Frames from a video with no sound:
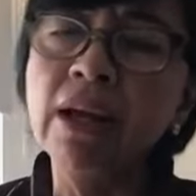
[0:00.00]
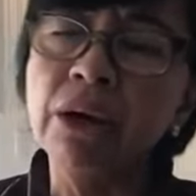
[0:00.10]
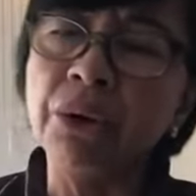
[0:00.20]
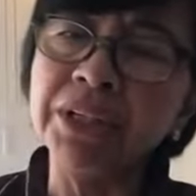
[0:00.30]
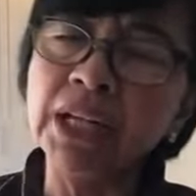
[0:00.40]

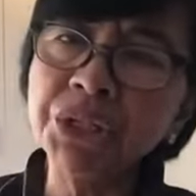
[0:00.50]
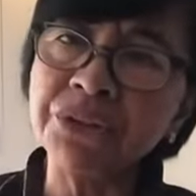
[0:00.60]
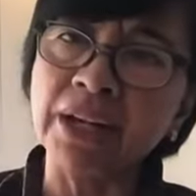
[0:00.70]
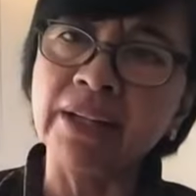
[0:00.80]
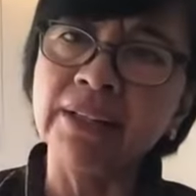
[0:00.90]
on
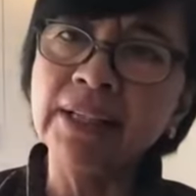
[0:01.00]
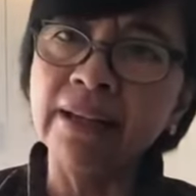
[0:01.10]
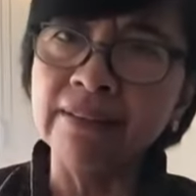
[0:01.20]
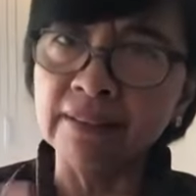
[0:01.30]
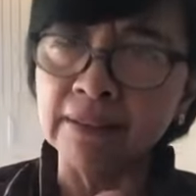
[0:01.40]
Israel
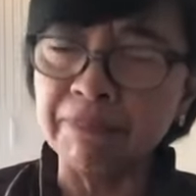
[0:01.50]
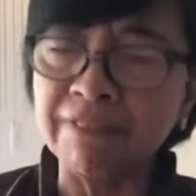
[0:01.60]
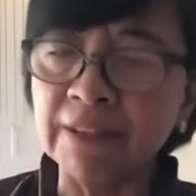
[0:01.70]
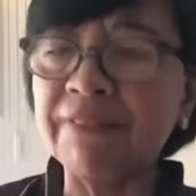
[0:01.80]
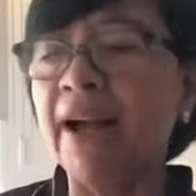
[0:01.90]
and the,
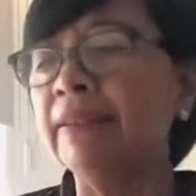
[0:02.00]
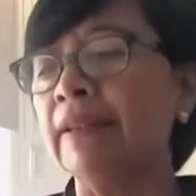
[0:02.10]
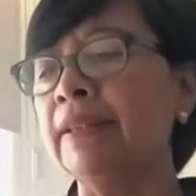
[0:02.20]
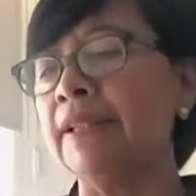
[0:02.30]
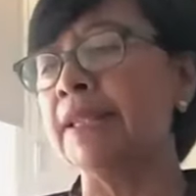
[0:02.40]
the fact
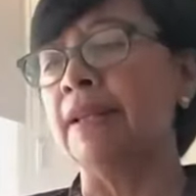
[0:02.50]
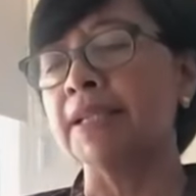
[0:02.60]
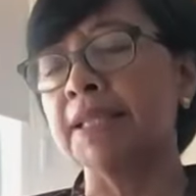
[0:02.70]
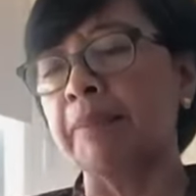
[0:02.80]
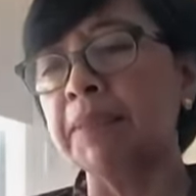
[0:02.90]
that it's an
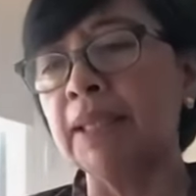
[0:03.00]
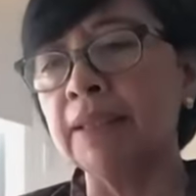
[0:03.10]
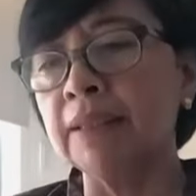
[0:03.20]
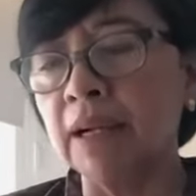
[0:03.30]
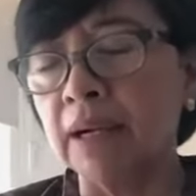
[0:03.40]

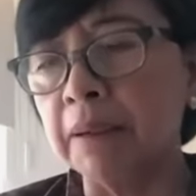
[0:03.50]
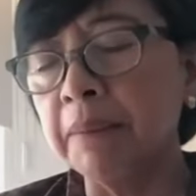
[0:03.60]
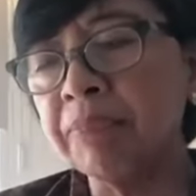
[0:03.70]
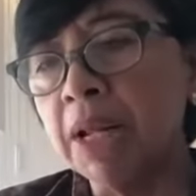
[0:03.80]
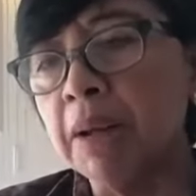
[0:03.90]
accepted uh,
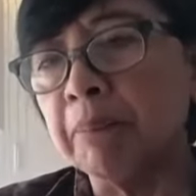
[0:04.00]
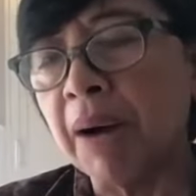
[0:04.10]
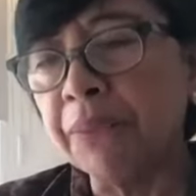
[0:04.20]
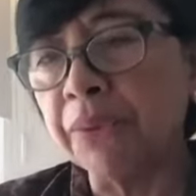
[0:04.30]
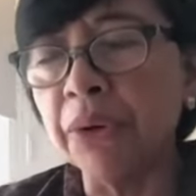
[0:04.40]

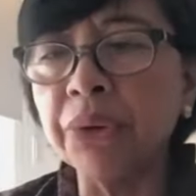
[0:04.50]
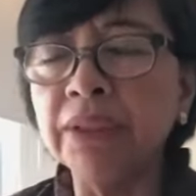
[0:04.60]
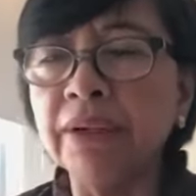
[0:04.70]
power all